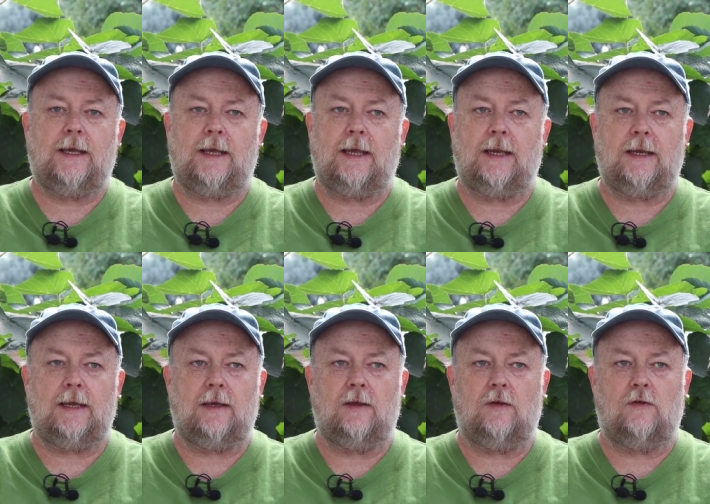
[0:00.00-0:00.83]
It
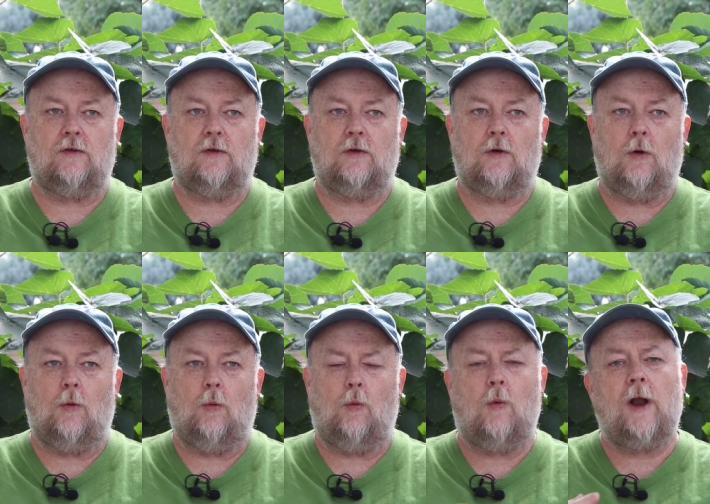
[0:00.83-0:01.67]
is
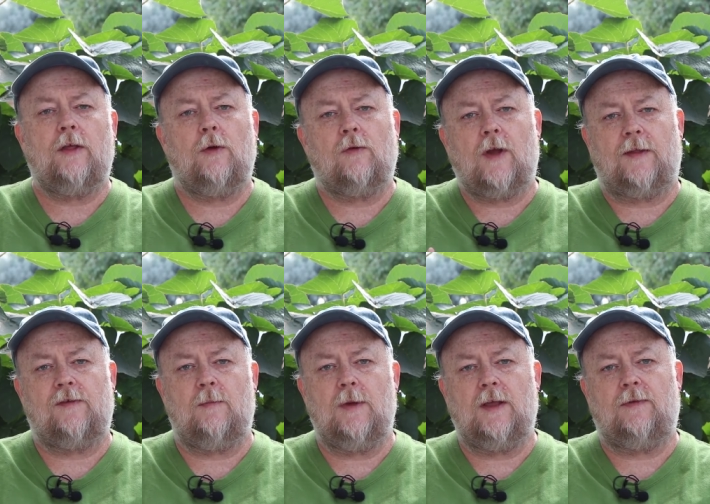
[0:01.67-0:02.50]
one of those cuts
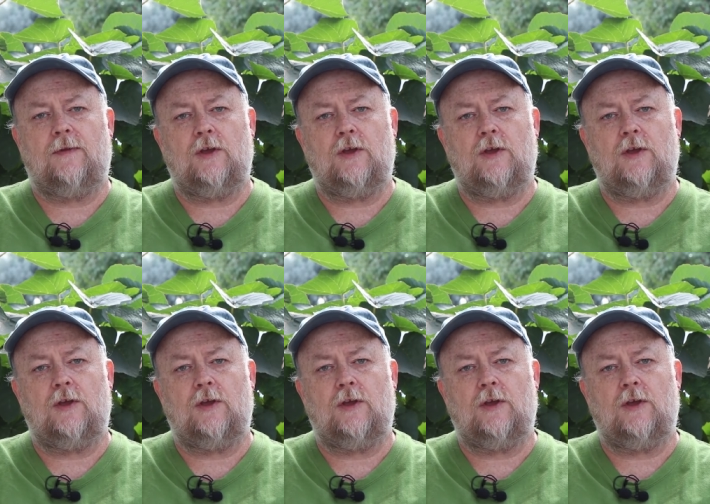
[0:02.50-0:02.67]
of meat